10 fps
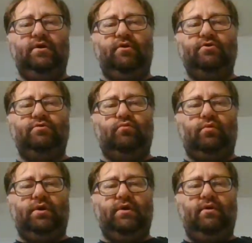You should
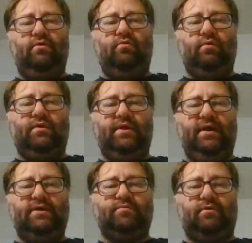want to know what
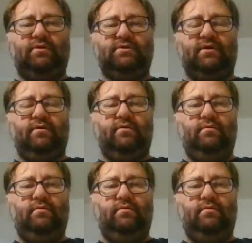the experts know.